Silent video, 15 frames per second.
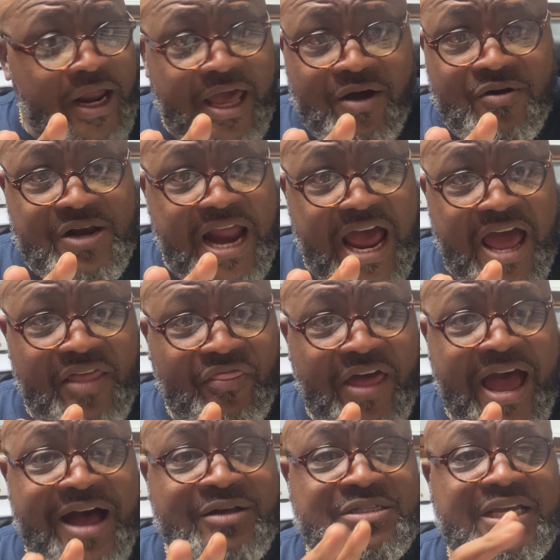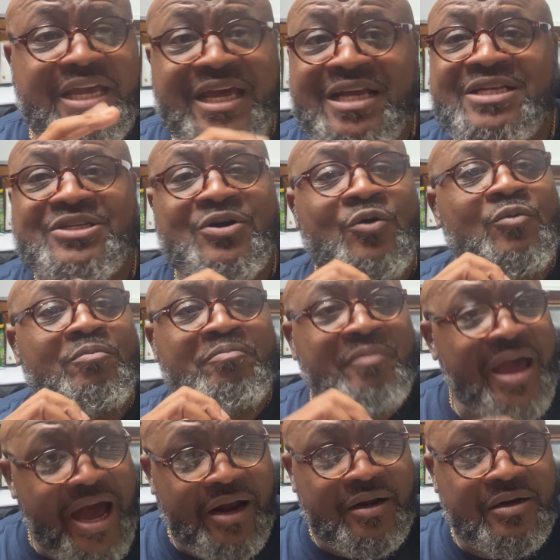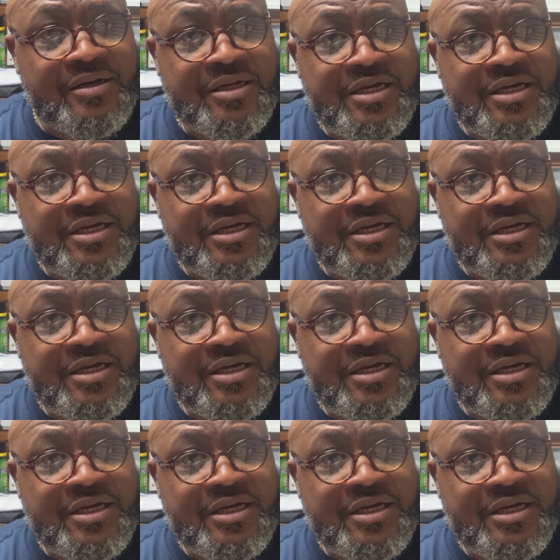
L9000, it don't matter.